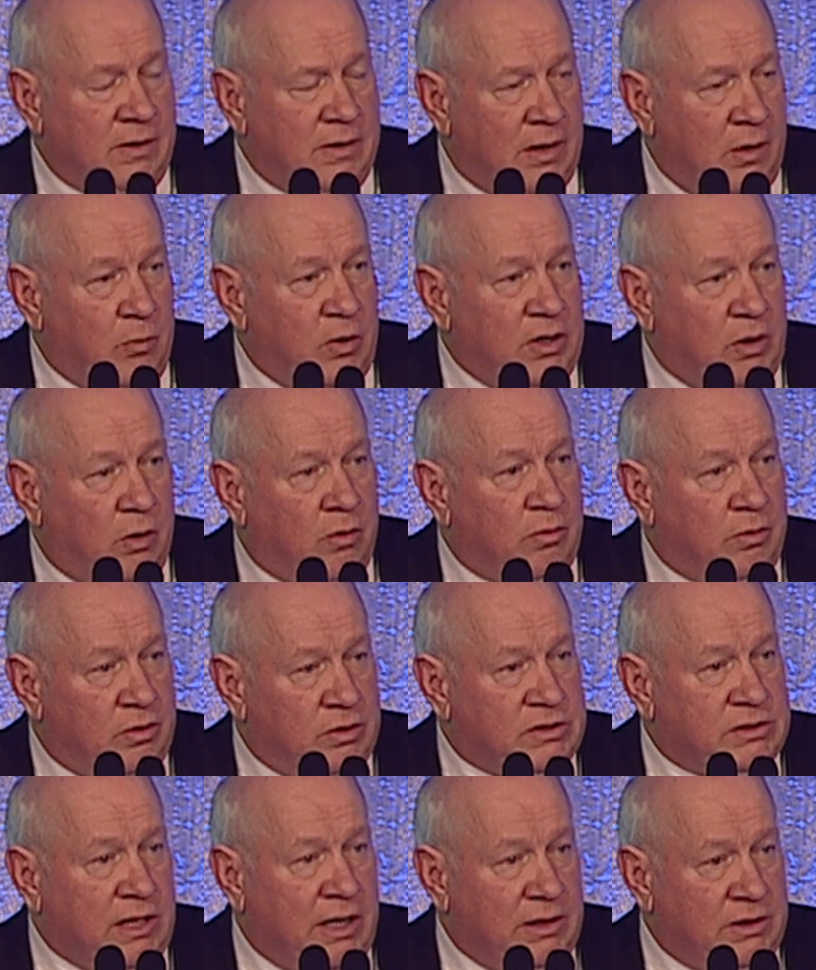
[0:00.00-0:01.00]
that we don't
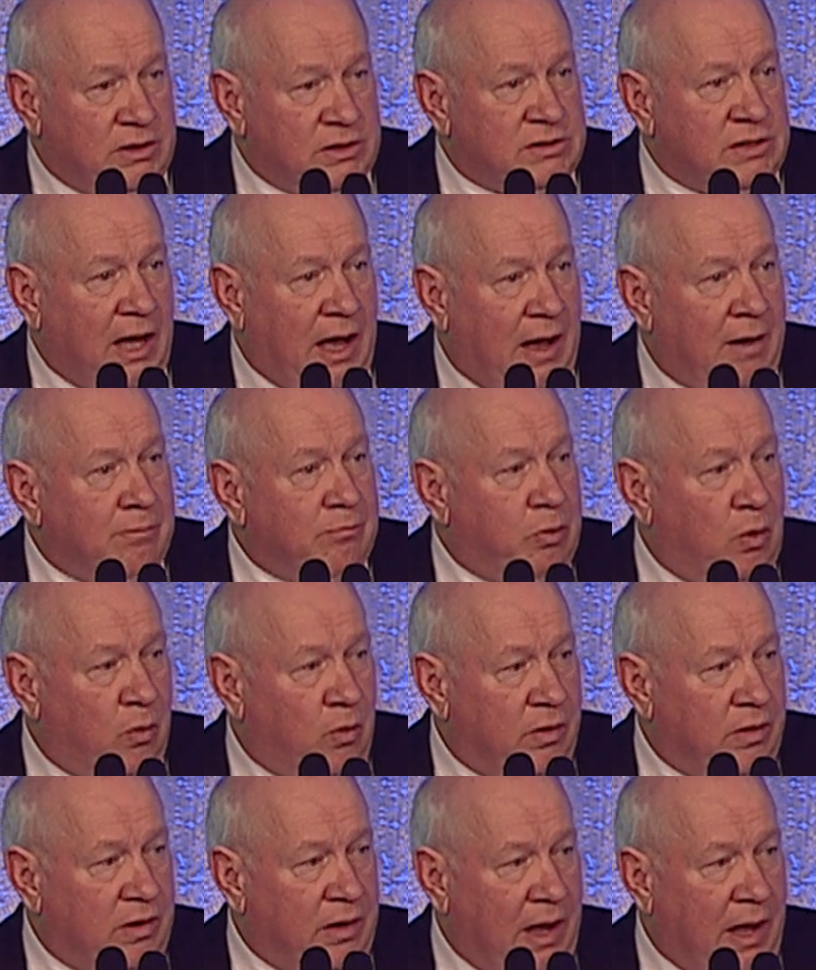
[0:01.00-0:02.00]
understand just how
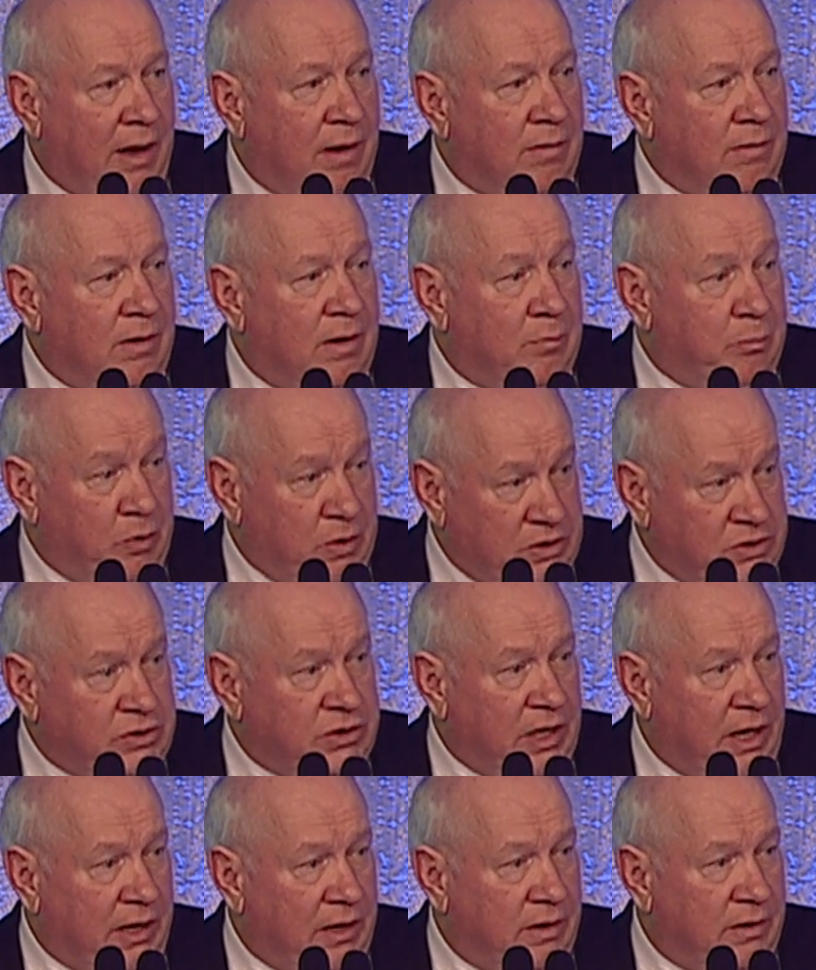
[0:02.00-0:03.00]
important and how
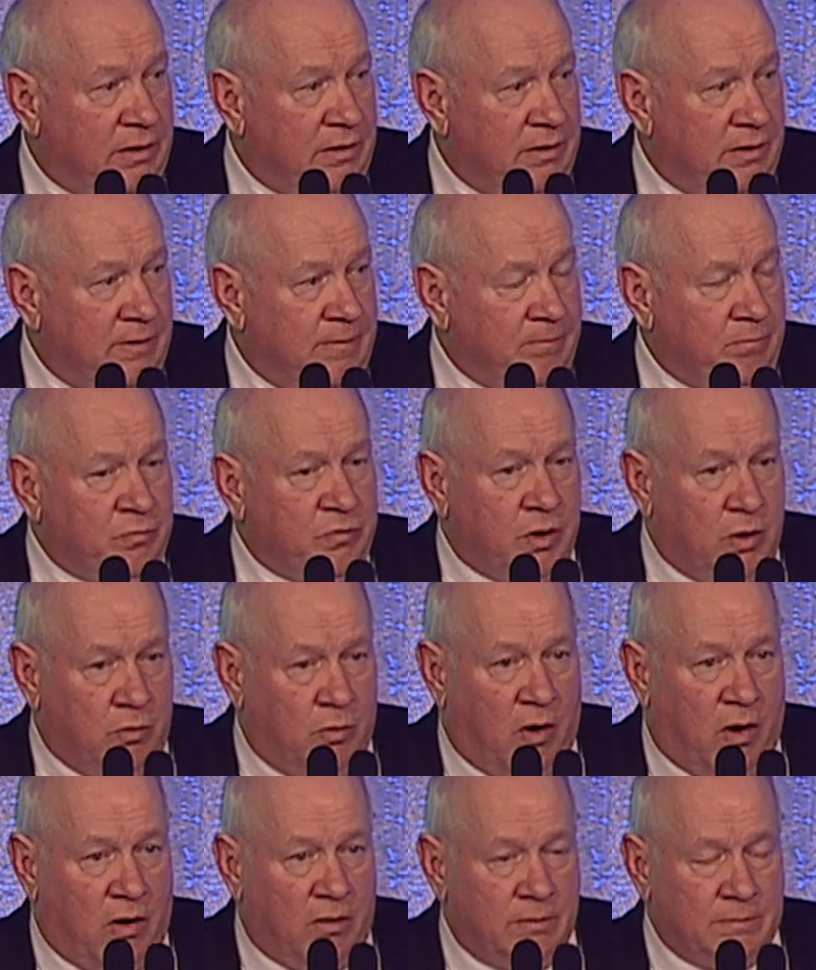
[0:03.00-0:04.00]
appreciated you
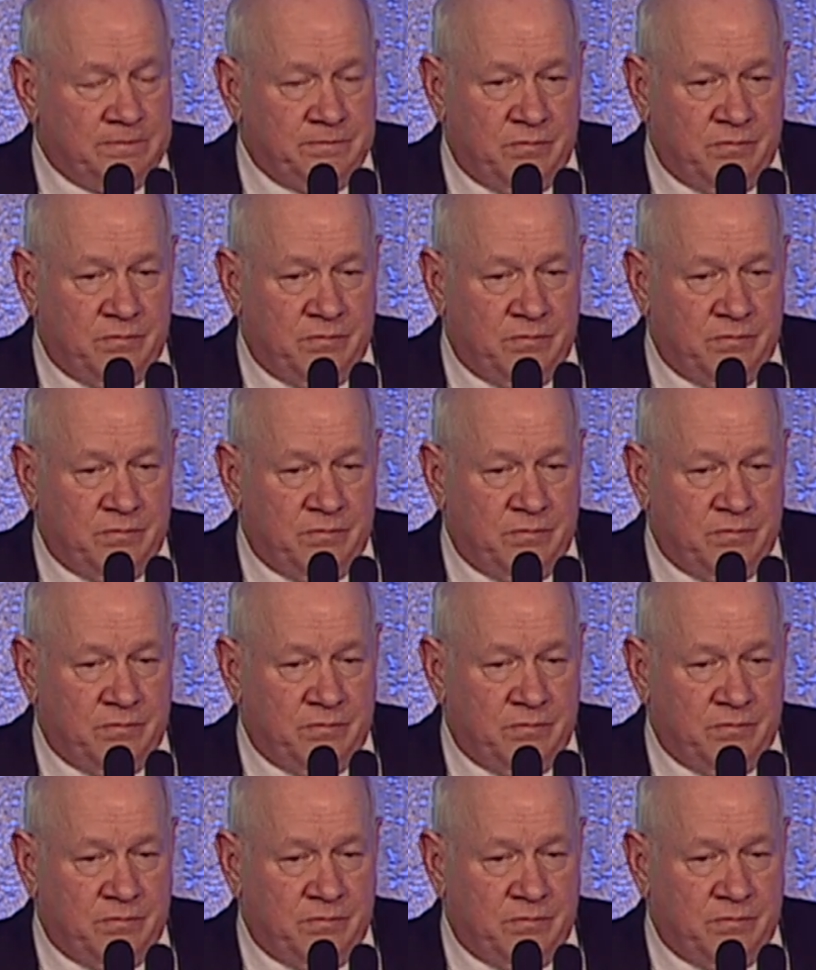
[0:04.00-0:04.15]
are.